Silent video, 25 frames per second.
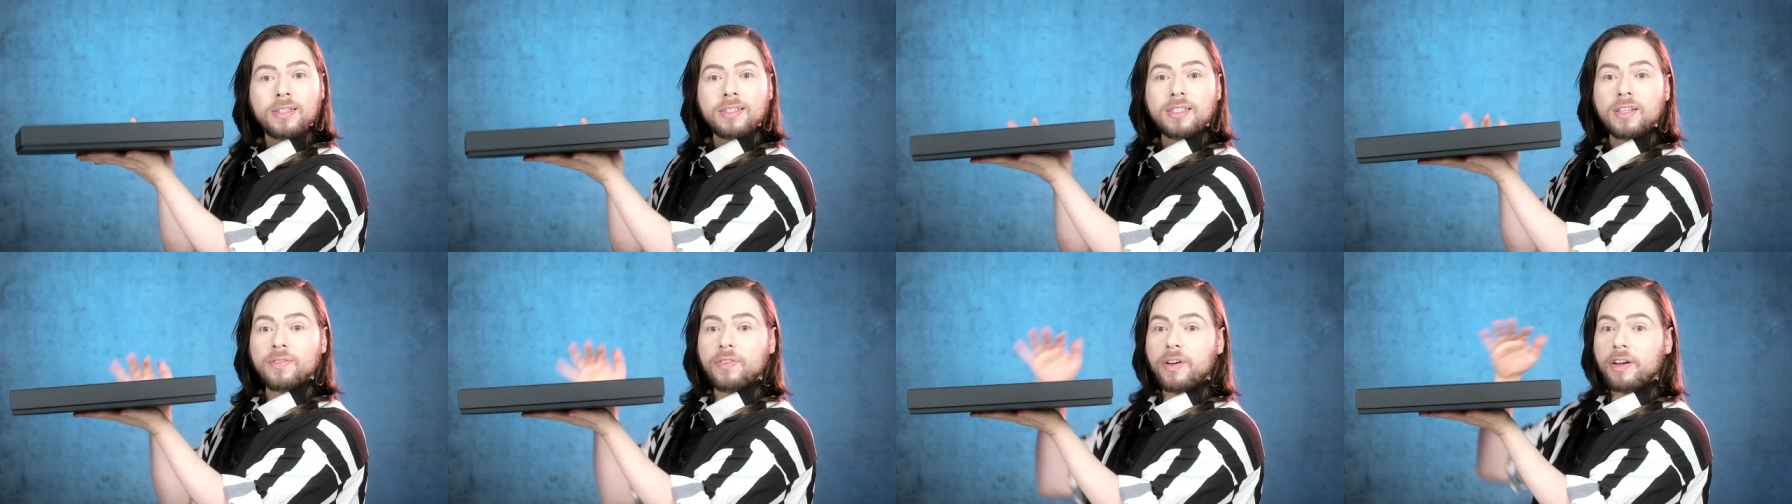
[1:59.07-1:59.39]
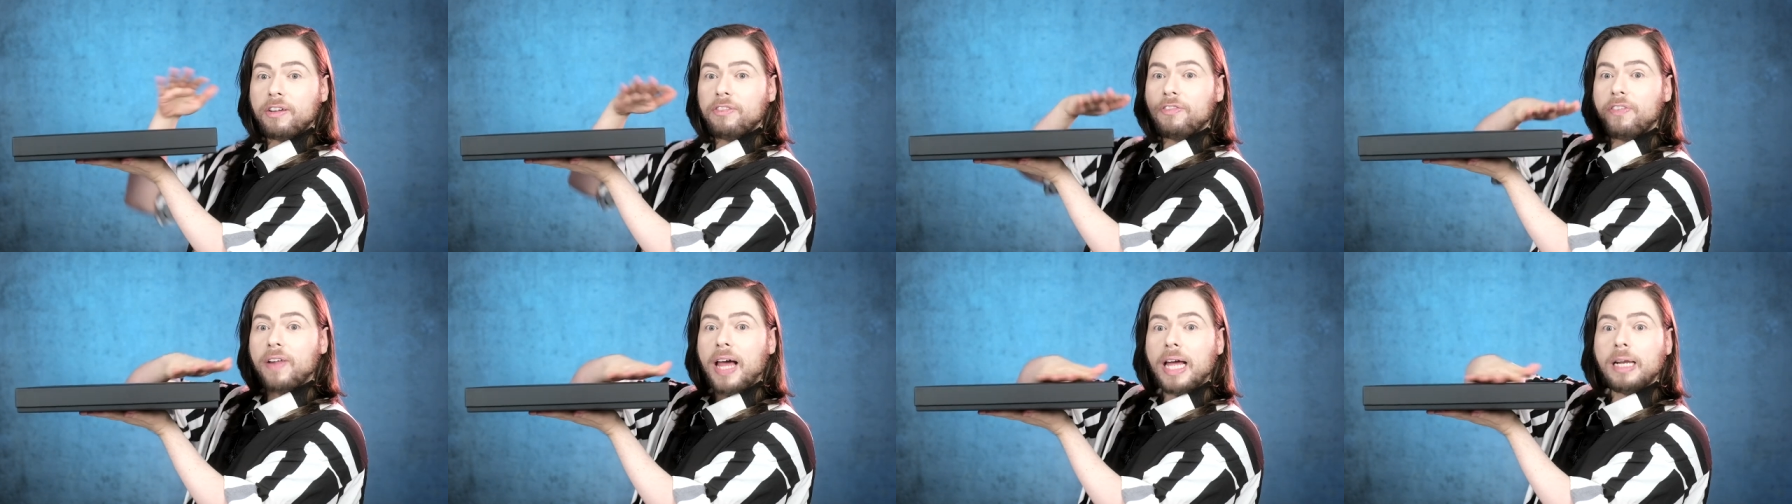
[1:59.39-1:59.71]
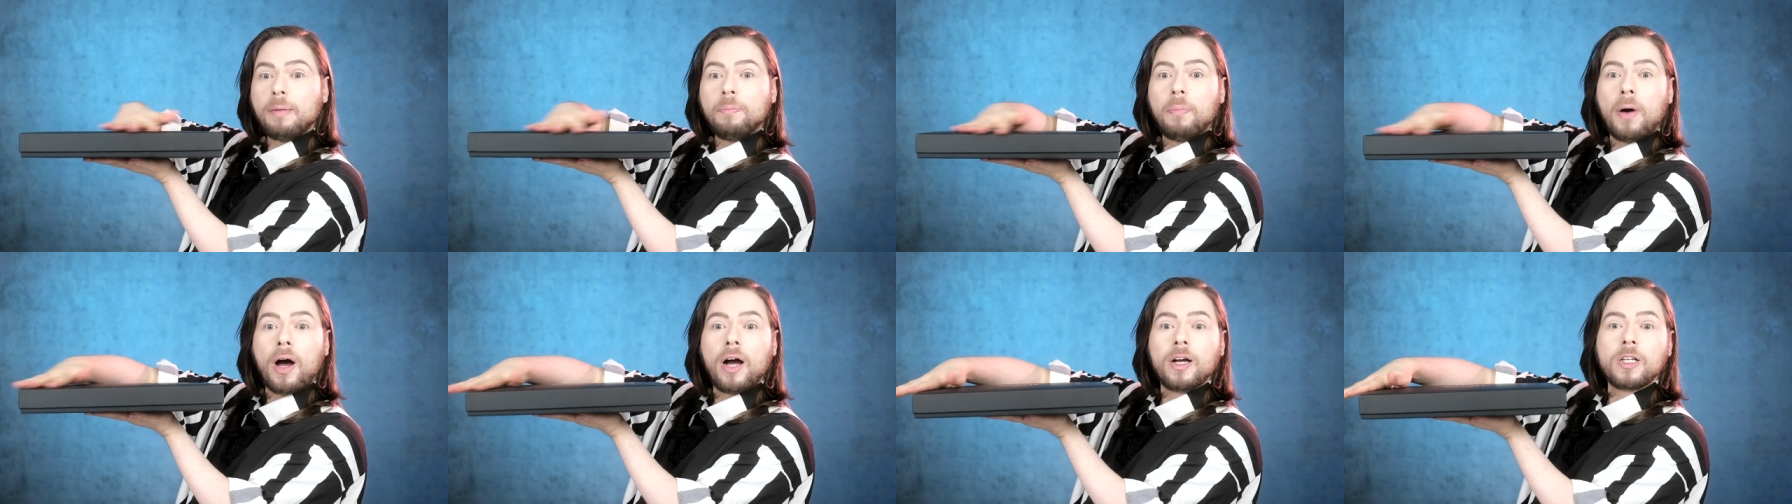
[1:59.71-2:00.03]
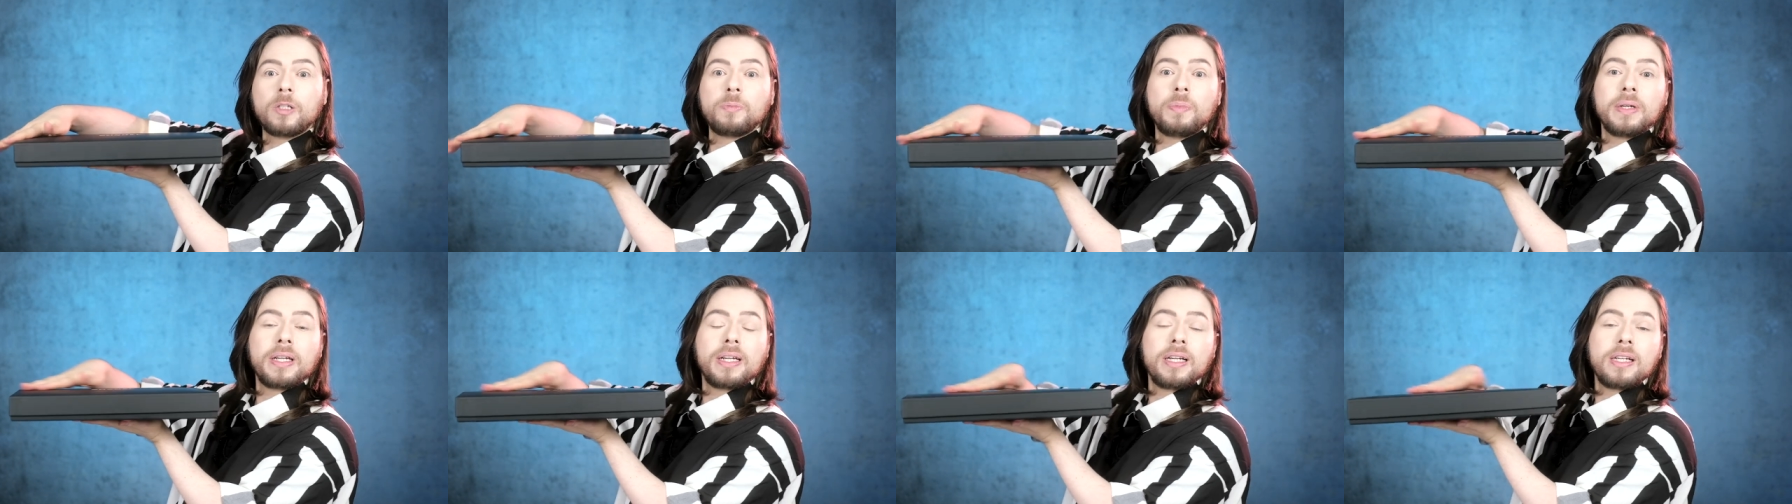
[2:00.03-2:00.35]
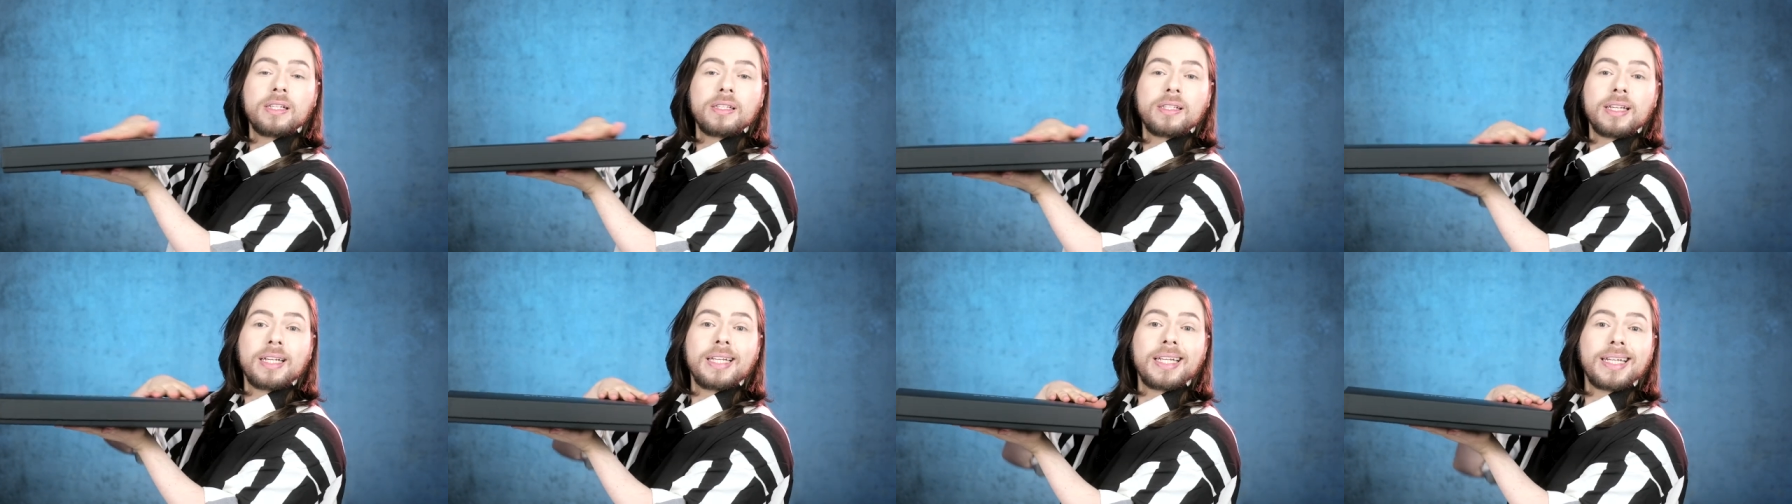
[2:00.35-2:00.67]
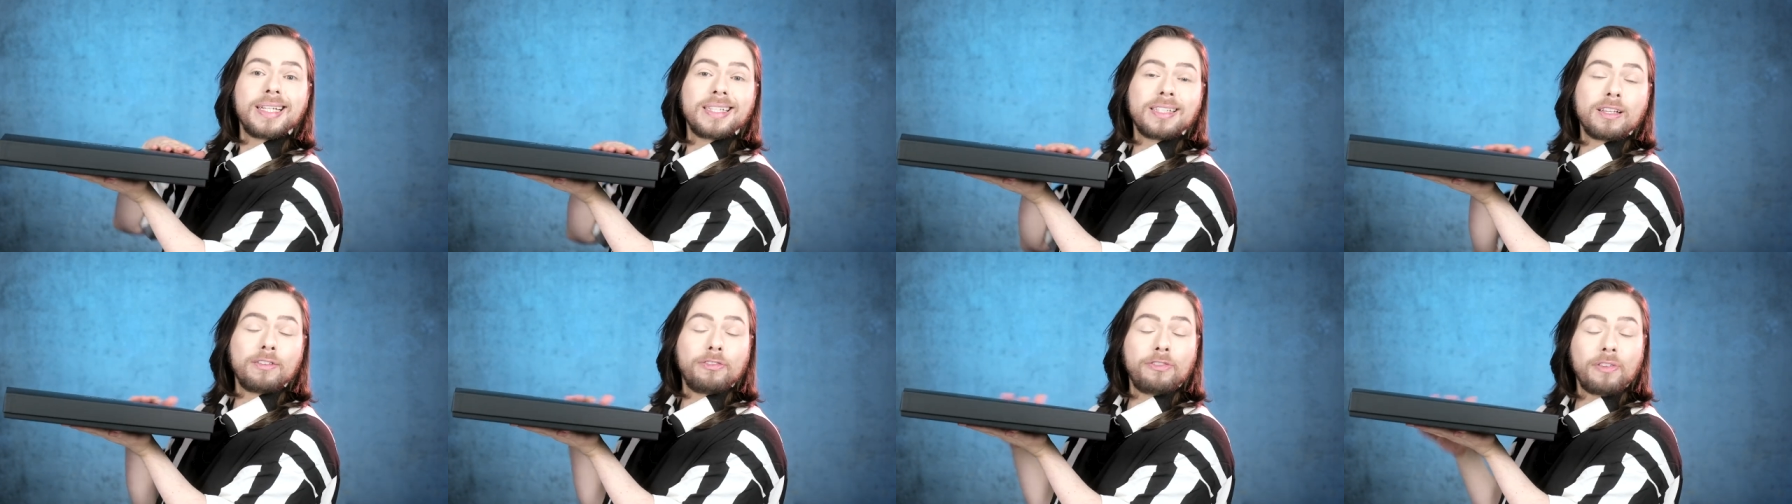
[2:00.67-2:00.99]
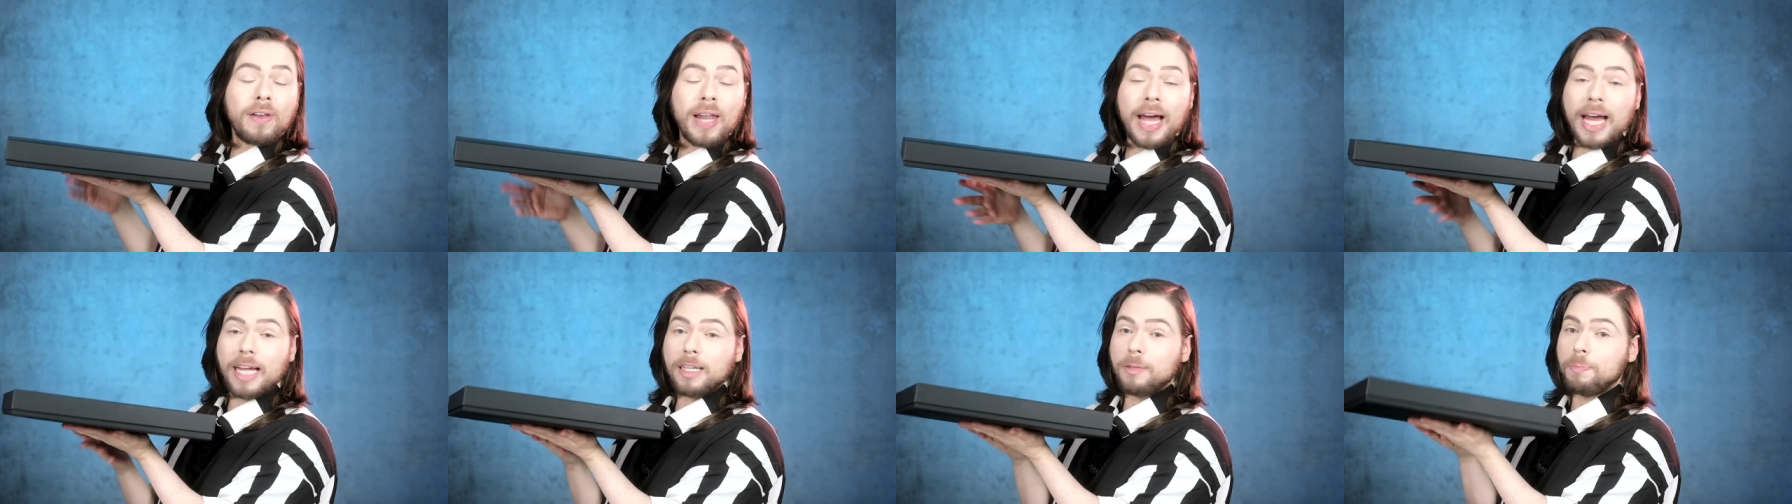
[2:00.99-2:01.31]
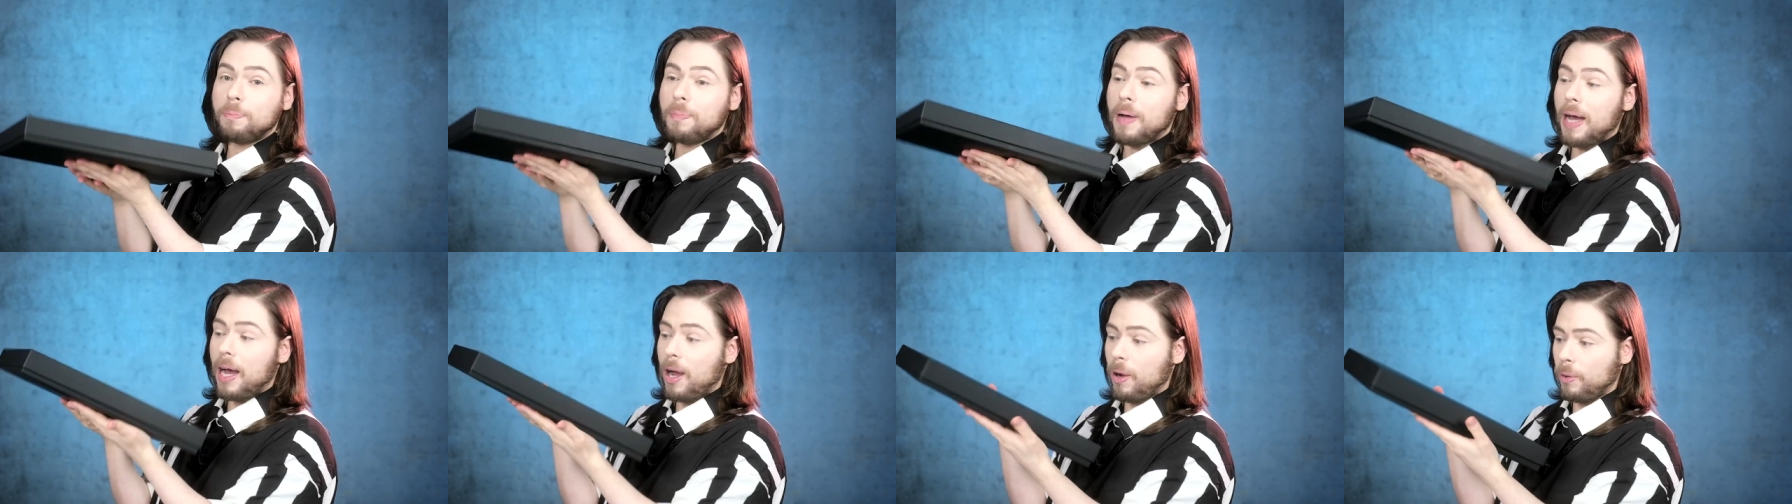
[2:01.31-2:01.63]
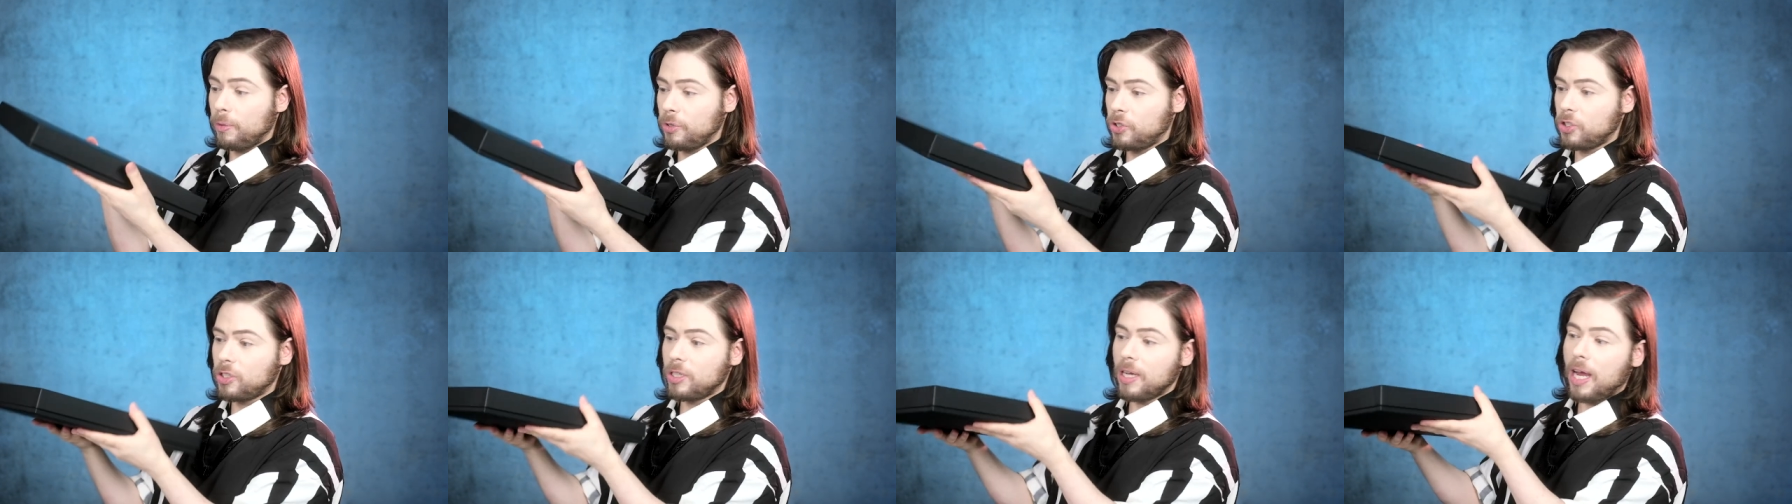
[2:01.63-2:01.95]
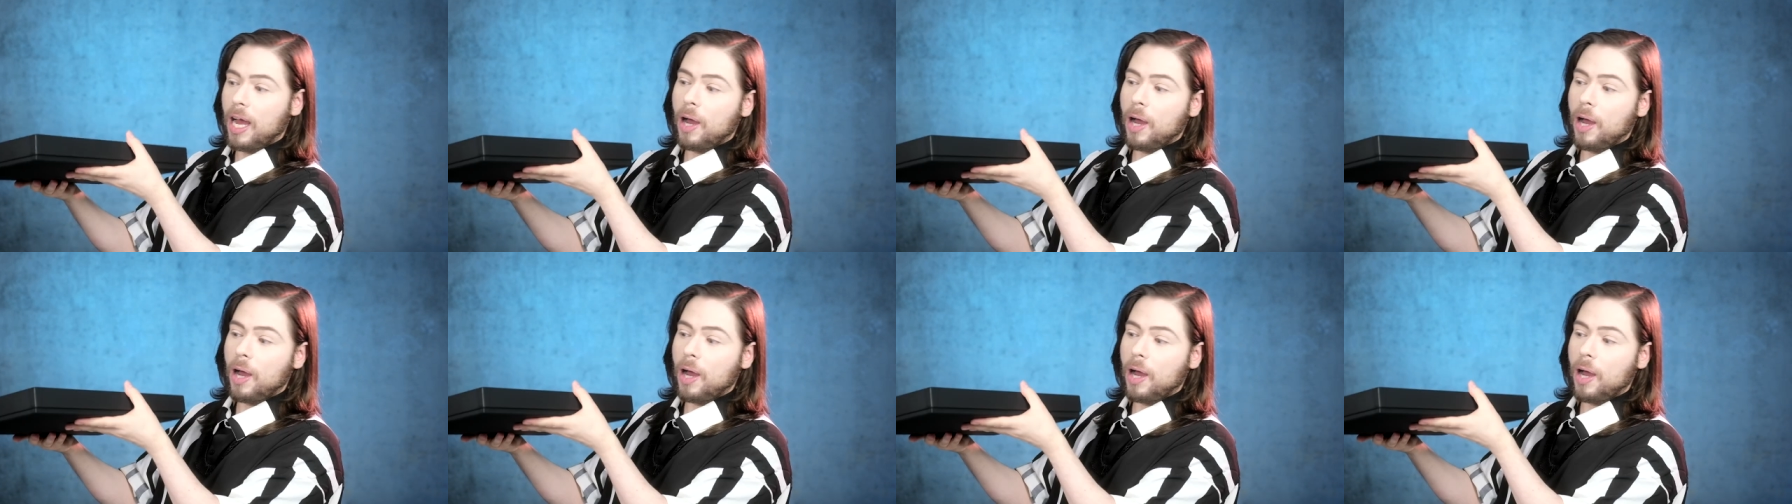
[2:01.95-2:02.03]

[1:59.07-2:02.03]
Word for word: It's a very flat box because it is a flat pouch.